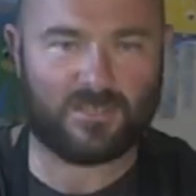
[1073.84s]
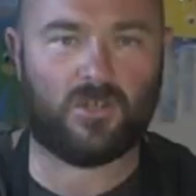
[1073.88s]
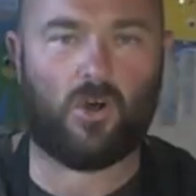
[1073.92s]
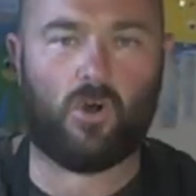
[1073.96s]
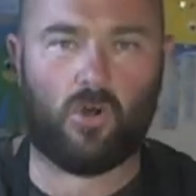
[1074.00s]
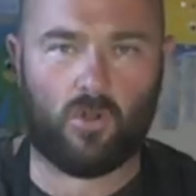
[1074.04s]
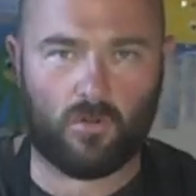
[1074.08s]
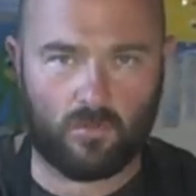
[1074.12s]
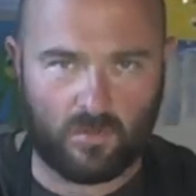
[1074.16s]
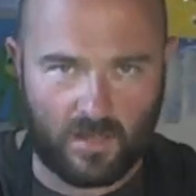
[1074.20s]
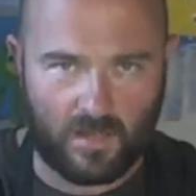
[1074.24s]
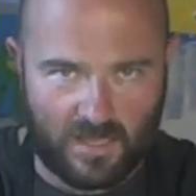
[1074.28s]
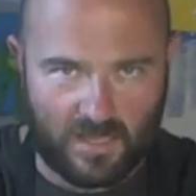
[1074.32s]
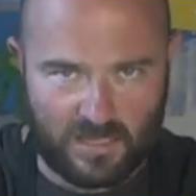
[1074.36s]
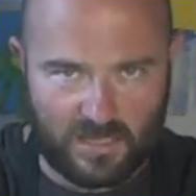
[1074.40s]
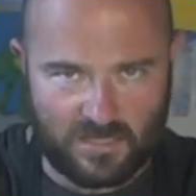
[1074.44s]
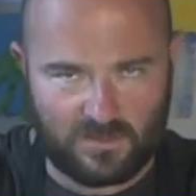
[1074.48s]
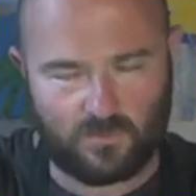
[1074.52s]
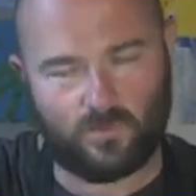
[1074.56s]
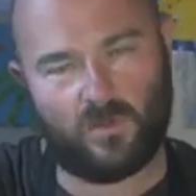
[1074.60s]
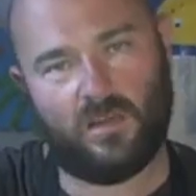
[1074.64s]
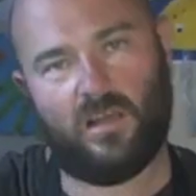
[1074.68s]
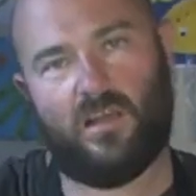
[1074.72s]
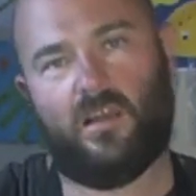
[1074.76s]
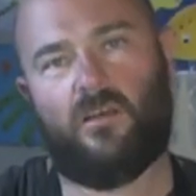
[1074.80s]
always,
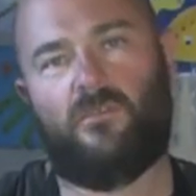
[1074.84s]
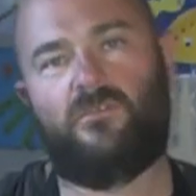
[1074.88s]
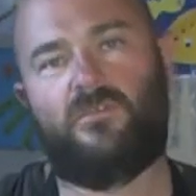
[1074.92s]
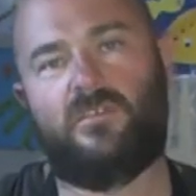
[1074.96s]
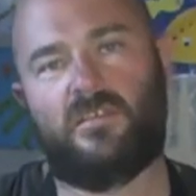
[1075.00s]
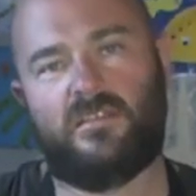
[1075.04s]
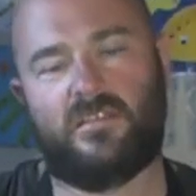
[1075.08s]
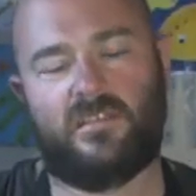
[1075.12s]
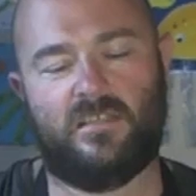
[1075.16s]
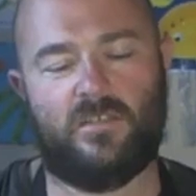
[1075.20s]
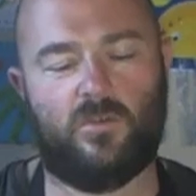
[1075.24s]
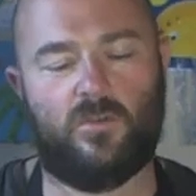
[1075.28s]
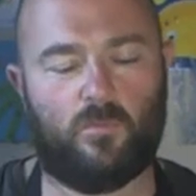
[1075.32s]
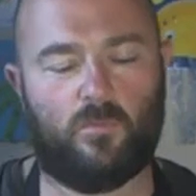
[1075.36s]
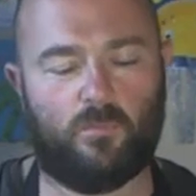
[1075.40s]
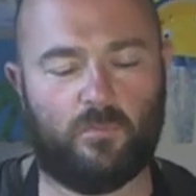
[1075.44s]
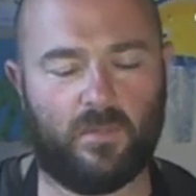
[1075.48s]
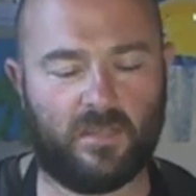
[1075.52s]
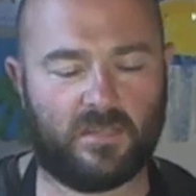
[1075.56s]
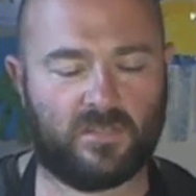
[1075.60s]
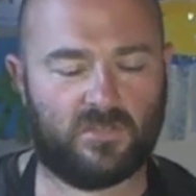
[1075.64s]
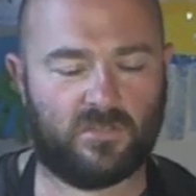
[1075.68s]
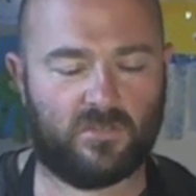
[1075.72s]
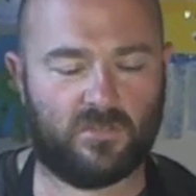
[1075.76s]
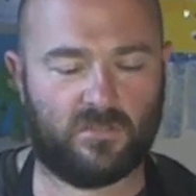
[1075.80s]
we love to see your
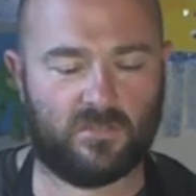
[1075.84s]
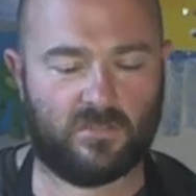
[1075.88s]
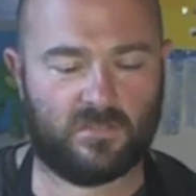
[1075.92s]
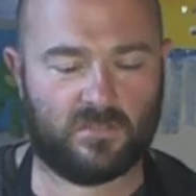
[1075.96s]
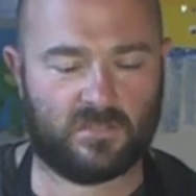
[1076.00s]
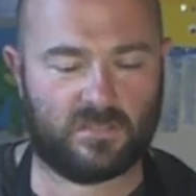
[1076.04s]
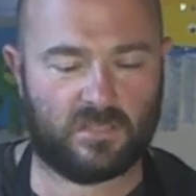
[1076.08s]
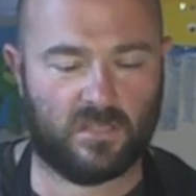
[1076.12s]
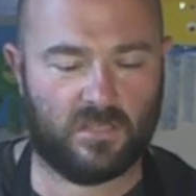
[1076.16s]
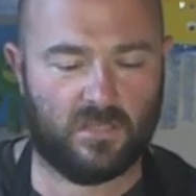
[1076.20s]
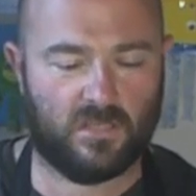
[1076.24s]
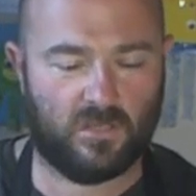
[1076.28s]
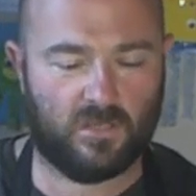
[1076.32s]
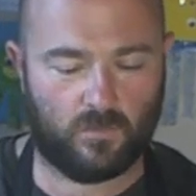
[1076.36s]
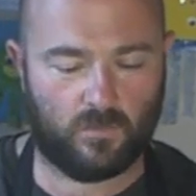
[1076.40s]
pictures.